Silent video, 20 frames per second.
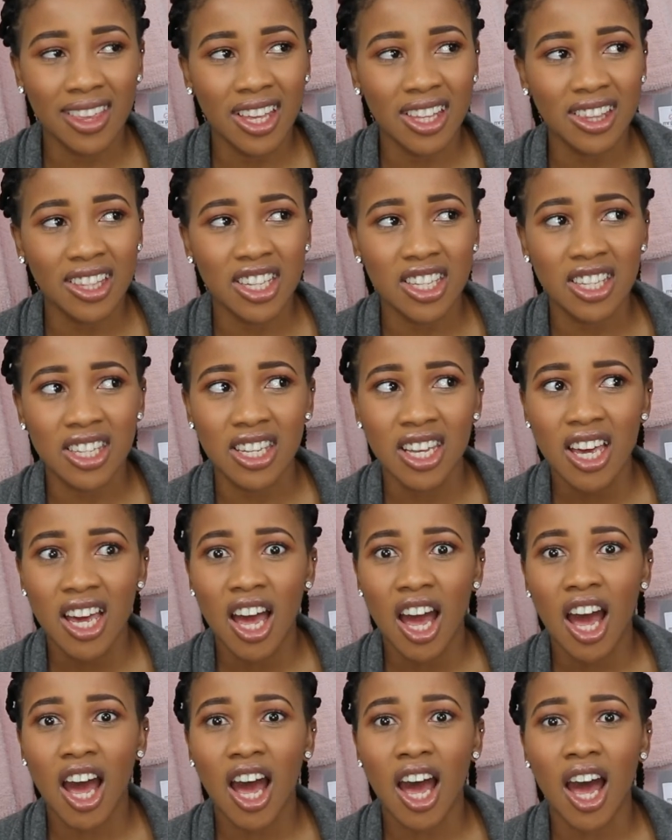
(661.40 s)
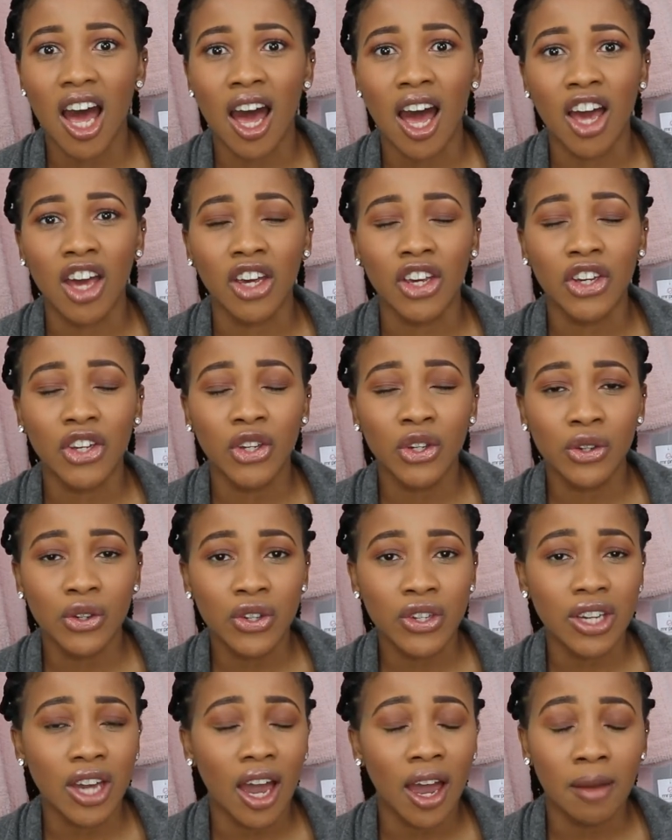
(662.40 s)
there's a
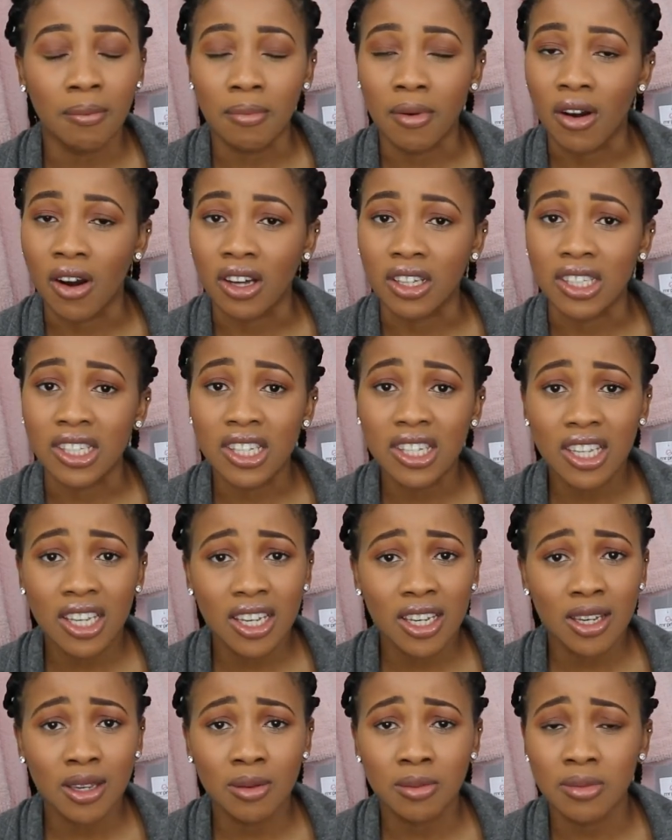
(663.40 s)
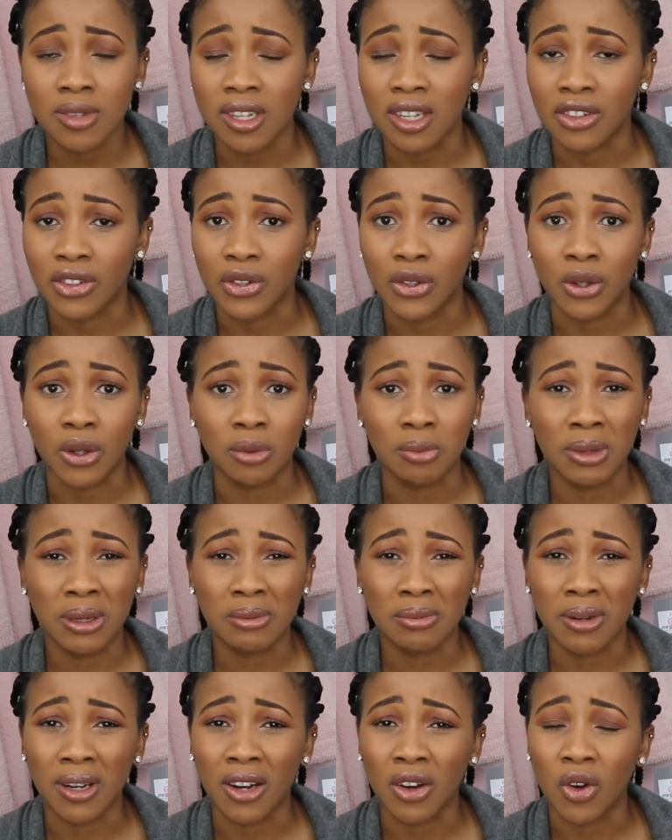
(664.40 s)
huge hype around Skims, and you know,
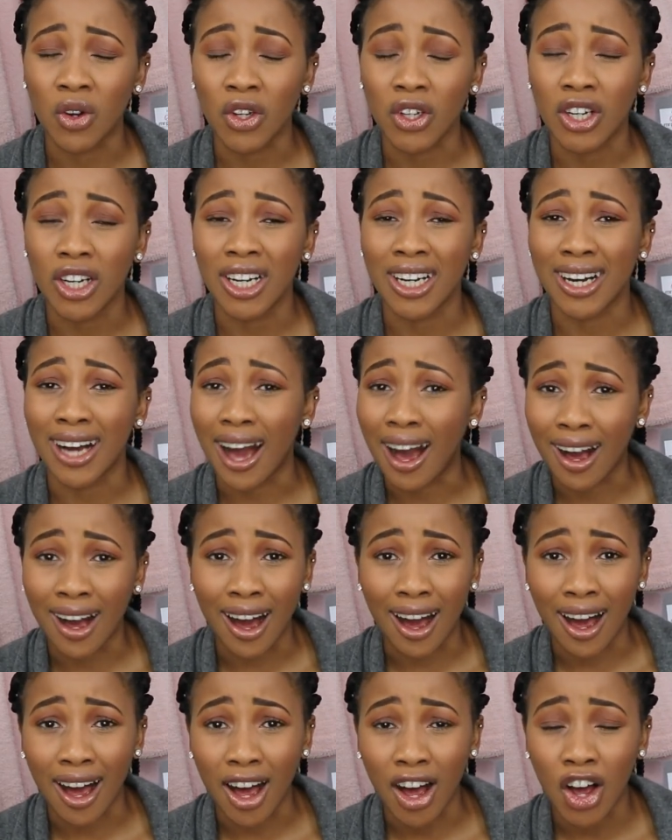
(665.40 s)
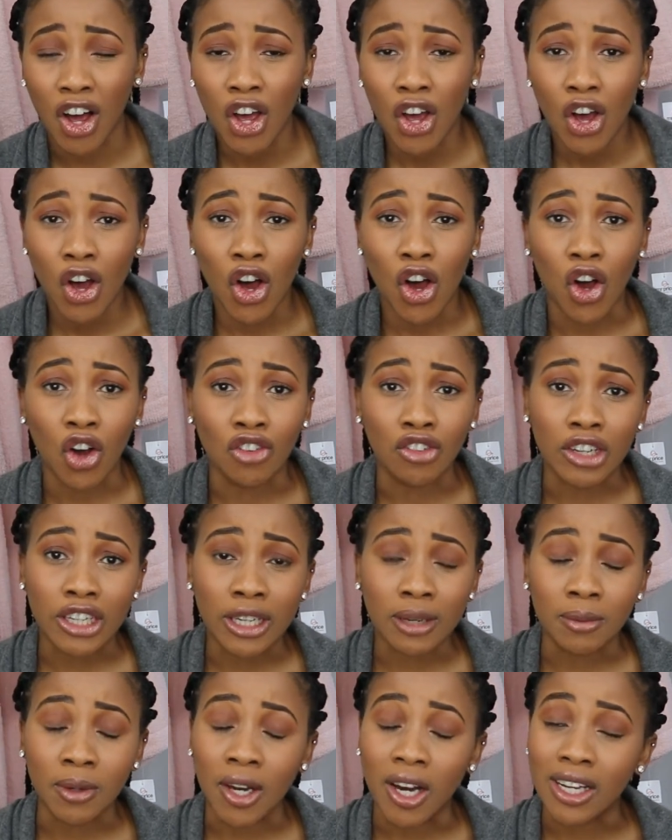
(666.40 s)
people are all gaga over
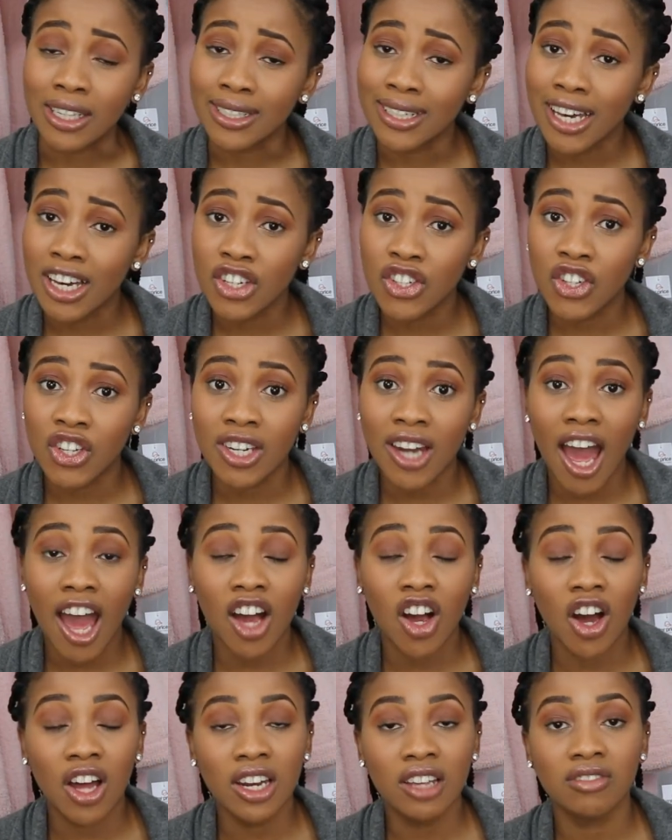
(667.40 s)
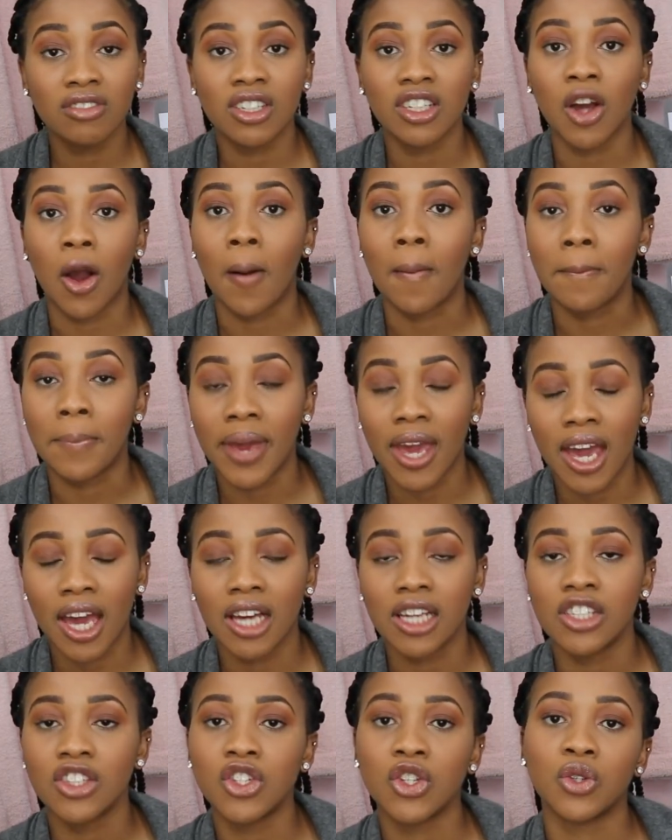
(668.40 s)
Kim Kardashian. I can't even
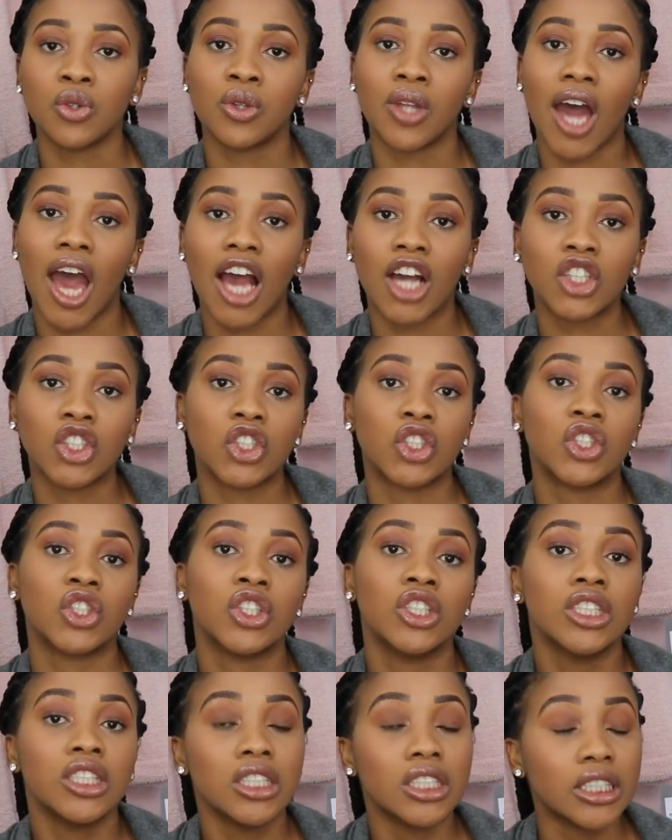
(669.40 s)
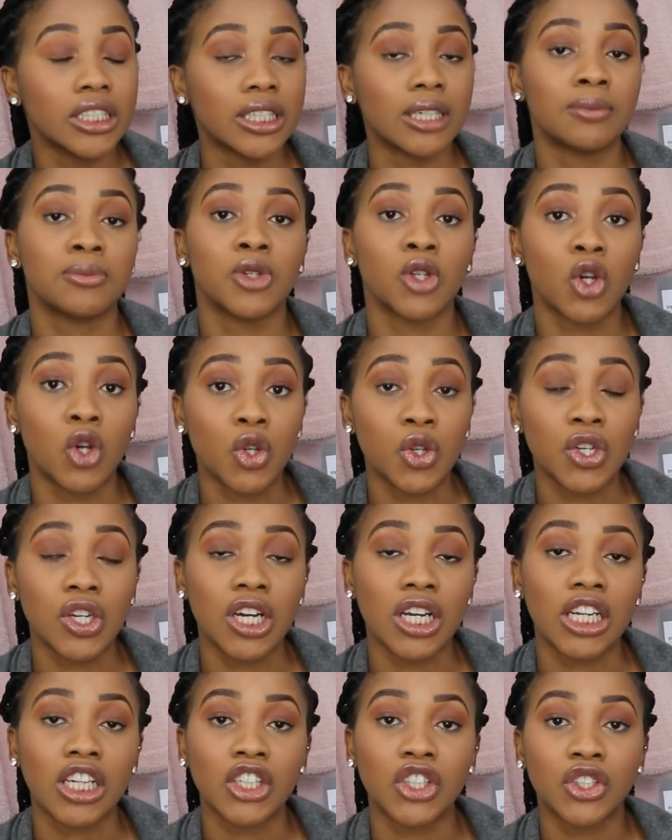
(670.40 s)
compare it to the actual Skims COSY
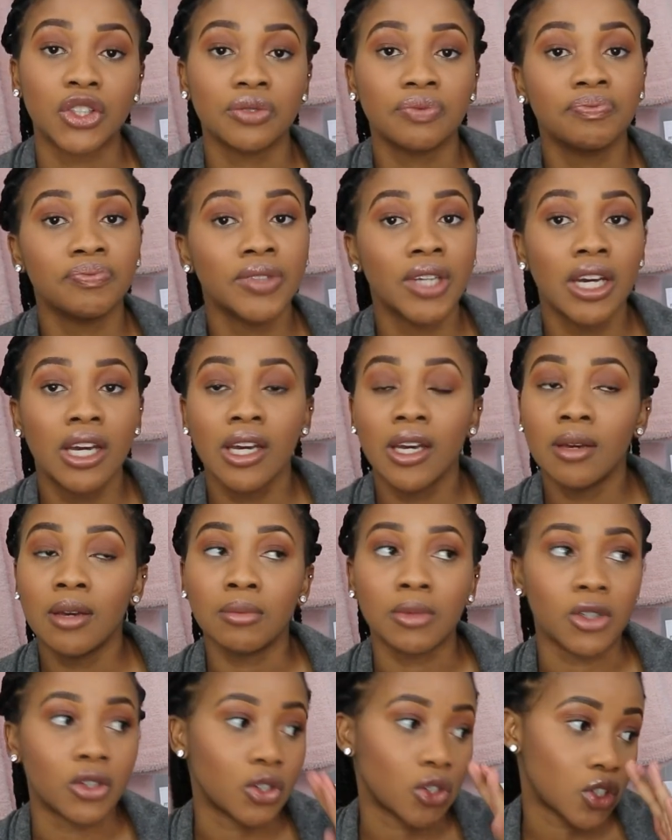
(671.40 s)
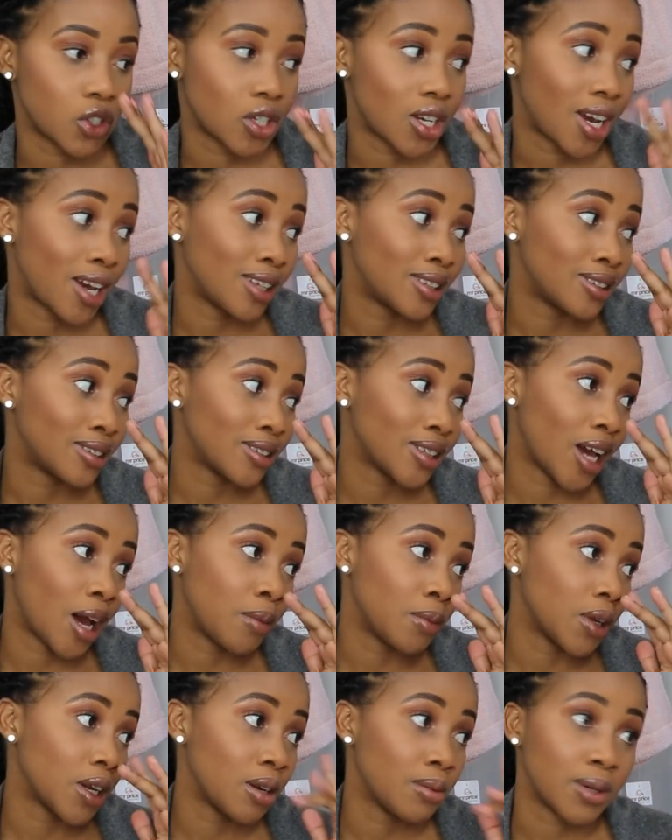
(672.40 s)
collection, because child, I'm
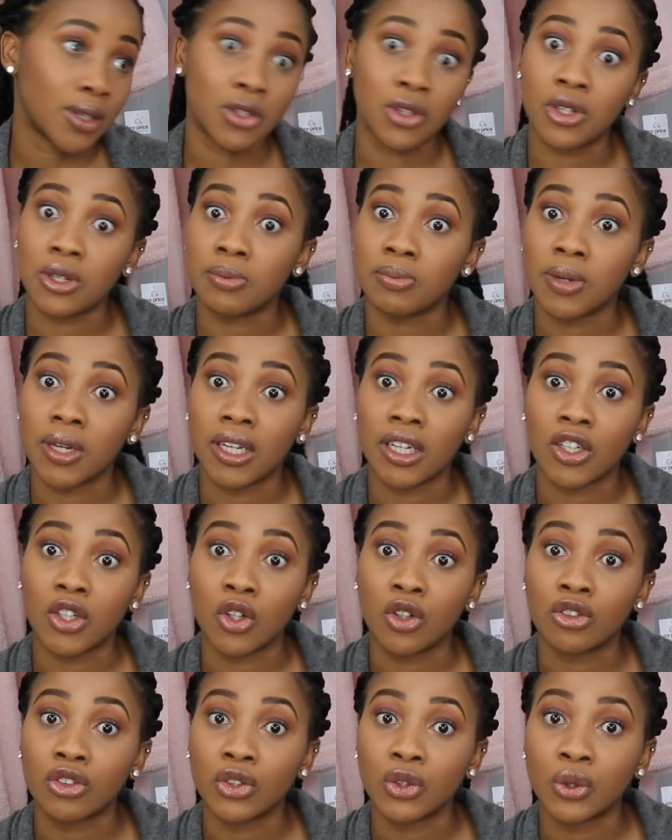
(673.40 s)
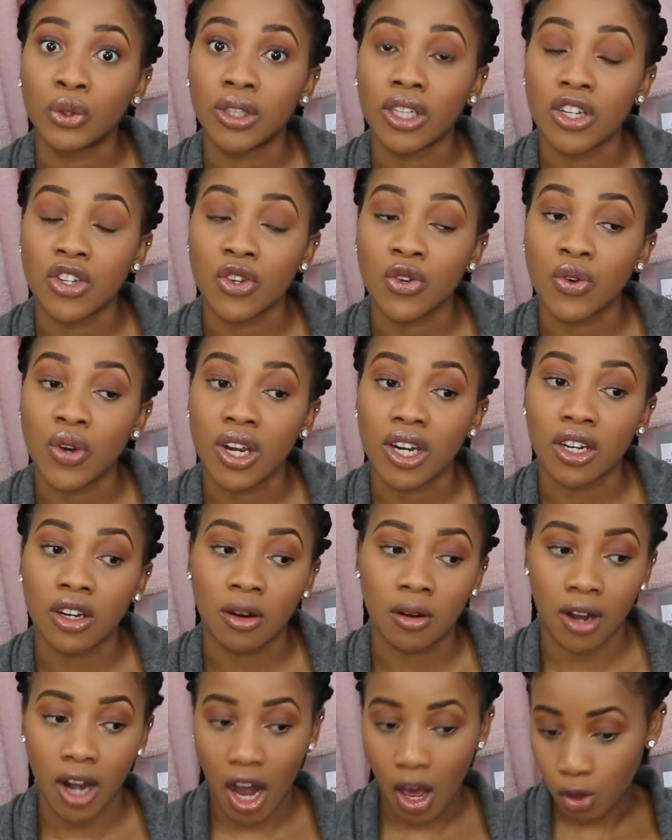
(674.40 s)
not about to spend over 2000 rand on
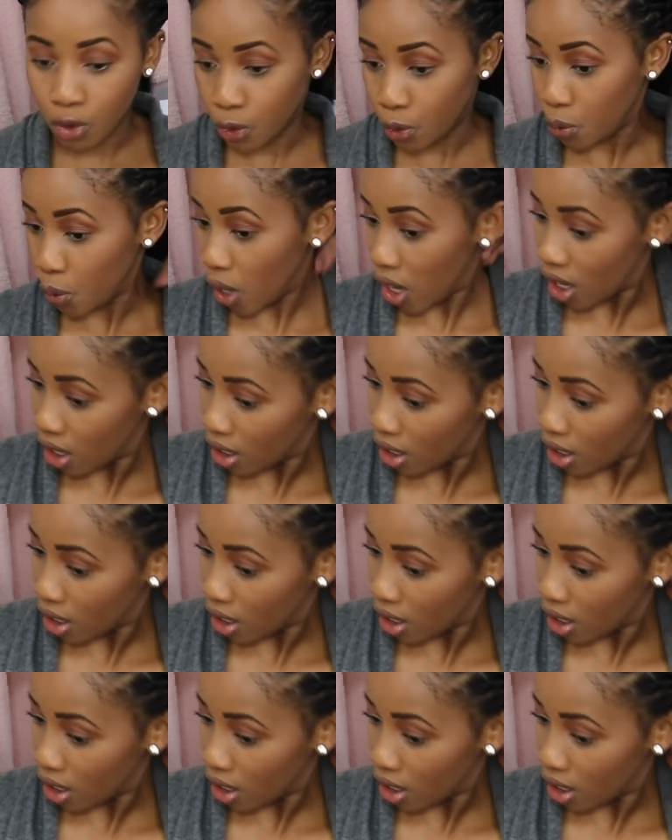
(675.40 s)
loungewear.